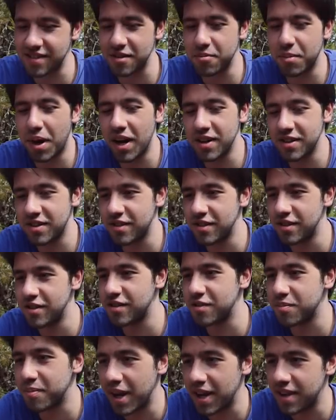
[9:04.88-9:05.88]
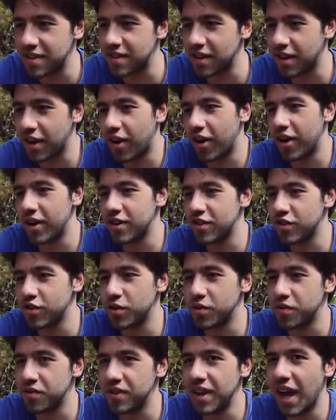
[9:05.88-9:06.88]
in monsters makes the card sort
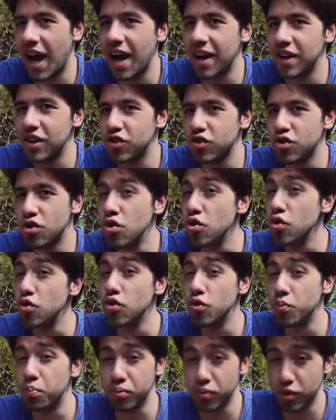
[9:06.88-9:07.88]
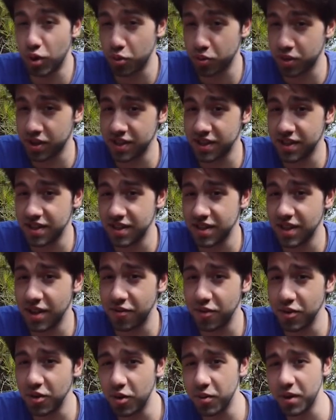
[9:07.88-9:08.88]
of not too broken, if
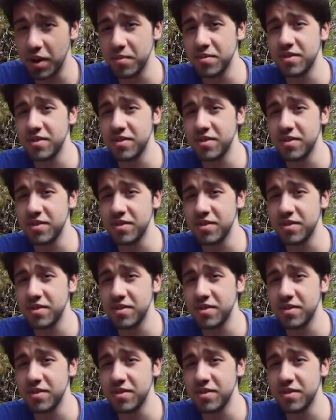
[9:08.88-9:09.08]
you know what I'm